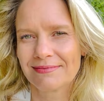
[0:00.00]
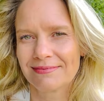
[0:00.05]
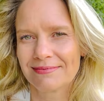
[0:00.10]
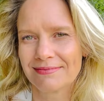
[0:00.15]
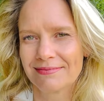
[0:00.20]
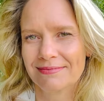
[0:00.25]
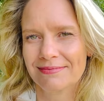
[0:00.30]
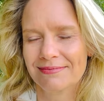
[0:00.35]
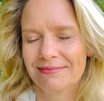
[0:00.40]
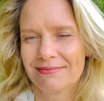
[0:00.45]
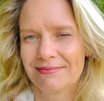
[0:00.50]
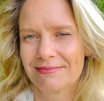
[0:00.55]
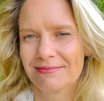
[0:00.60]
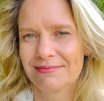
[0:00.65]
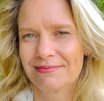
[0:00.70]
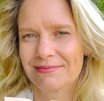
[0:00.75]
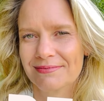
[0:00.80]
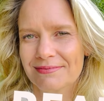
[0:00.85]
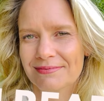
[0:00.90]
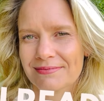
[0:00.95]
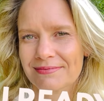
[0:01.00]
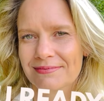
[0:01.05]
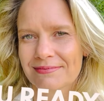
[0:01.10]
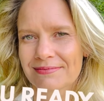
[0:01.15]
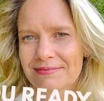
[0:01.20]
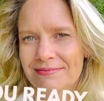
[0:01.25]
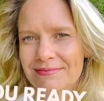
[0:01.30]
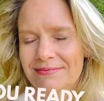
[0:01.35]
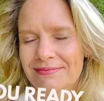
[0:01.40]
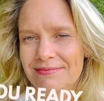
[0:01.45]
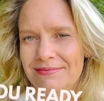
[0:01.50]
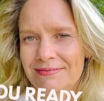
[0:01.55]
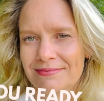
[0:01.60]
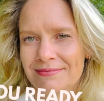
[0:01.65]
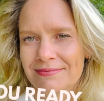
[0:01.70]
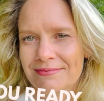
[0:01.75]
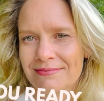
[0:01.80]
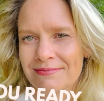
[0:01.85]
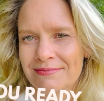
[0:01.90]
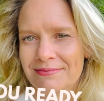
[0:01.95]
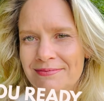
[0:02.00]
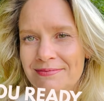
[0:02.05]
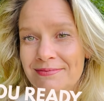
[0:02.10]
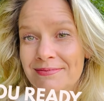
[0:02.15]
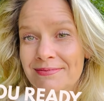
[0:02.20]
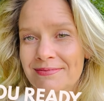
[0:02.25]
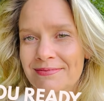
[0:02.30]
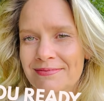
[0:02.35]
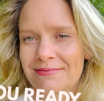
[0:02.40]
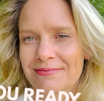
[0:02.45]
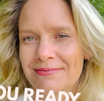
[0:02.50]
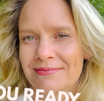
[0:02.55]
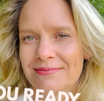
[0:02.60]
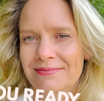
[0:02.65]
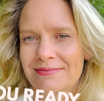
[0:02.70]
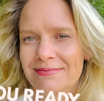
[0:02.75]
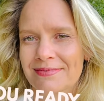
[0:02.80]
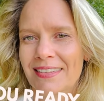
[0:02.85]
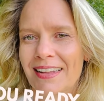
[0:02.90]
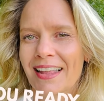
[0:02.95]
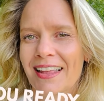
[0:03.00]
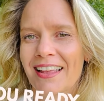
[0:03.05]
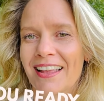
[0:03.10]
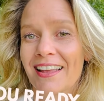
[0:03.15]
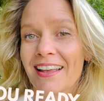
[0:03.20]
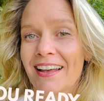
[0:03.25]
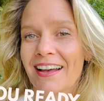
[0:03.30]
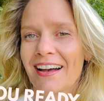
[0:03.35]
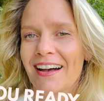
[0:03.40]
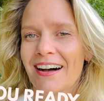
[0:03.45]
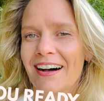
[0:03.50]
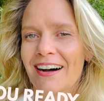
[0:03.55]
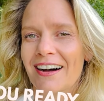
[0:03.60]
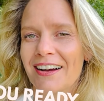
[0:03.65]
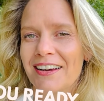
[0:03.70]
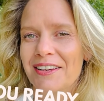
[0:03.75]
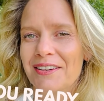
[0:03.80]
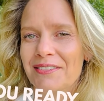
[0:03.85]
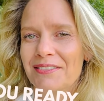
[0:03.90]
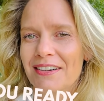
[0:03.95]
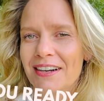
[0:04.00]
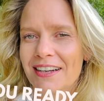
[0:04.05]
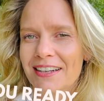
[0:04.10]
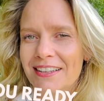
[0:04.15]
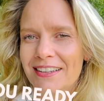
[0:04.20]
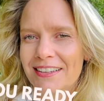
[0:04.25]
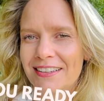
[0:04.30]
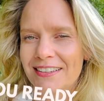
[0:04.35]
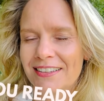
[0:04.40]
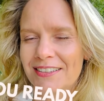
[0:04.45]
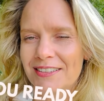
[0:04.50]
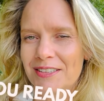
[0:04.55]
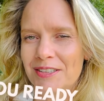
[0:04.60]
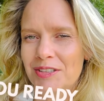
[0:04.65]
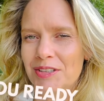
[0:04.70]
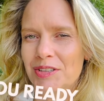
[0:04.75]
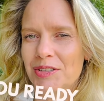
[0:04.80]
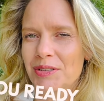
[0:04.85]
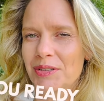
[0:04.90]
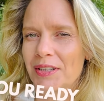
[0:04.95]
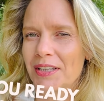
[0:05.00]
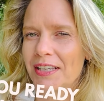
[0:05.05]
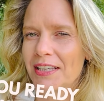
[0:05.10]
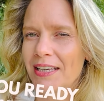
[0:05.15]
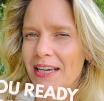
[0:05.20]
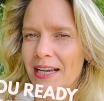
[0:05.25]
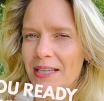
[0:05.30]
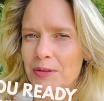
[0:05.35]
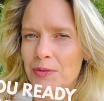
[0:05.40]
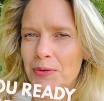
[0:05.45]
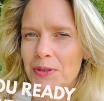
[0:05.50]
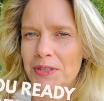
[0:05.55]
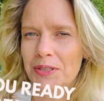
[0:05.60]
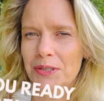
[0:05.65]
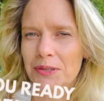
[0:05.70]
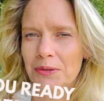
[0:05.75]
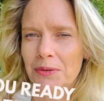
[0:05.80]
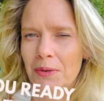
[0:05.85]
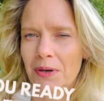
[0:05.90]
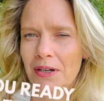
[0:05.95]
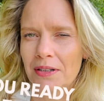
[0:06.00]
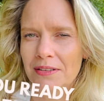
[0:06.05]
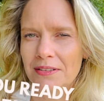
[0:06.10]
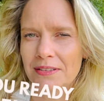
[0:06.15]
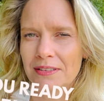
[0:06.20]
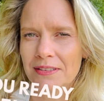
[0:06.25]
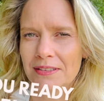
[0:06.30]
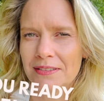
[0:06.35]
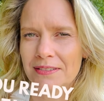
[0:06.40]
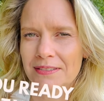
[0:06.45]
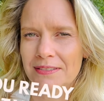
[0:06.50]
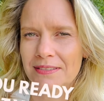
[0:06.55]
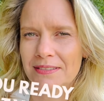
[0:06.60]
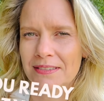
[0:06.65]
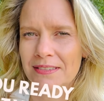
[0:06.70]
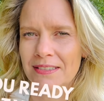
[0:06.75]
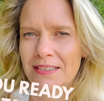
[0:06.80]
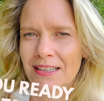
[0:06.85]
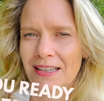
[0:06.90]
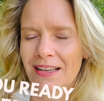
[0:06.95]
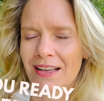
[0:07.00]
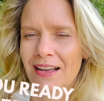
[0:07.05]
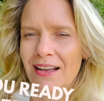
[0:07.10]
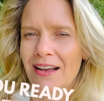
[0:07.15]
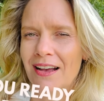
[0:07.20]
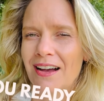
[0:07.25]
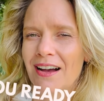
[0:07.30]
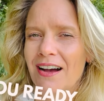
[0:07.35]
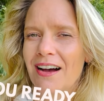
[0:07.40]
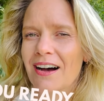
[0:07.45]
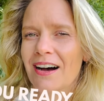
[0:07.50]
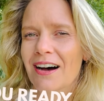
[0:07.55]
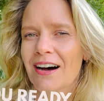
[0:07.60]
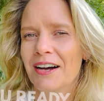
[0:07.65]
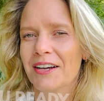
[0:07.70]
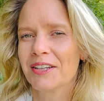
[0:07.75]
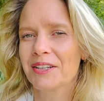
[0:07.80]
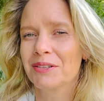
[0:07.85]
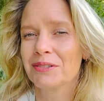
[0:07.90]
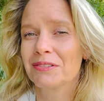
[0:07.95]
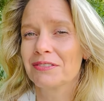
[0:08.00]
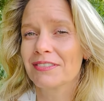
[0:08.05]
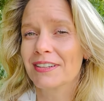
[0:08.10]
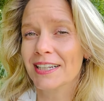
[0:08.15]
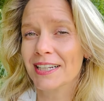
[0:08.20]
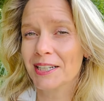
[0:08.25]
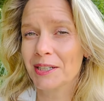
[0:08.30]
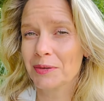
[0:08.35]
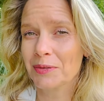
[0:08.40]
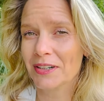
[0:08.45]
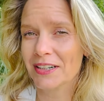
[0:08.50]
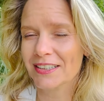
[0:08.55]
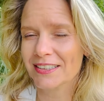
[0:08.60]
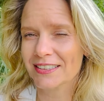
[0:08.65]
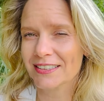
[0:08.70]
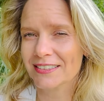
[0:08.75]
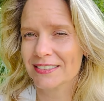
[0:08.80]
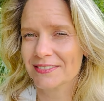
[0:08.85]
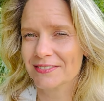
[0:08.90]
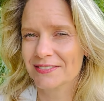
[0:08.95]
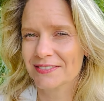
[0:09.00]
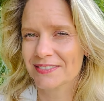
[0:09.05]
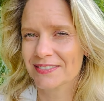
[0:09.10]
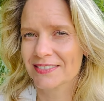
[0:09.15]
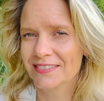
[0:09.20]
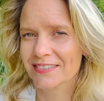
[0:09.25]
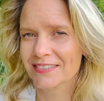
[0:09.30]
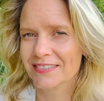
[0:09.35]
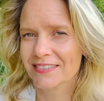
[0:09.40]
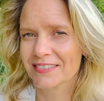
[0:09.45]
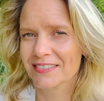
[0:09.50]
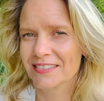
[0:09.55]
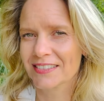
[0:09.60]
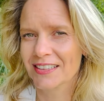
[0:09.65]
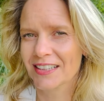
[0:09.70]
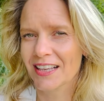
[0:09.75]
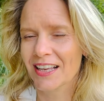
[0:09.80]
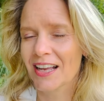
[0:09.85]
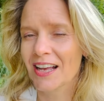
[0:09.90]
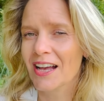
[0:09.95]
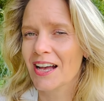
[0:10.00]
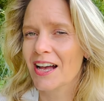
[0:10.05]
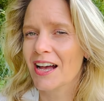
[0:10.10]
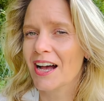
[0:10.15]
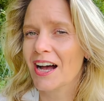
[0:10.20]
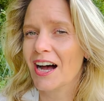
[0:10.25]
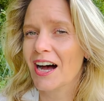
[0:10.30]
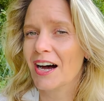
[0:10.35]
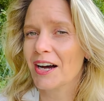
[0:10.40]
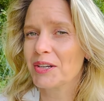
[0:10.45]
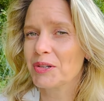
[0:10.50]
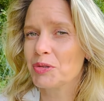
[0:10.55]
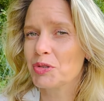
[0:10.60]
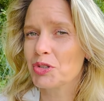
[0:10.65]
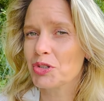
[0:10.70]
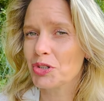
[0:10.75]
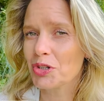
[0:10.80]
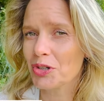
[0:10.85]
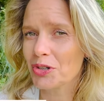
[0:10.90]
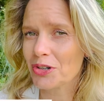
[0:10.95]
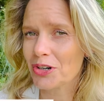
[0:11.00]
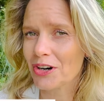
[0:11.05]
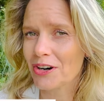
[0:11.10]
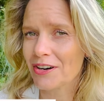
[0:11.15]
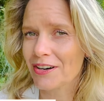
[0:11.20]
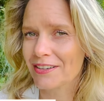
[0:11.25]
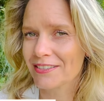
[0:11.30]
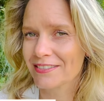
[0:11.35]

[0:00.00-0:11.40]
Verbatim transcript: I can have it all, everything I see. Are you ready to get what you want? Are you really ready? Are you sure?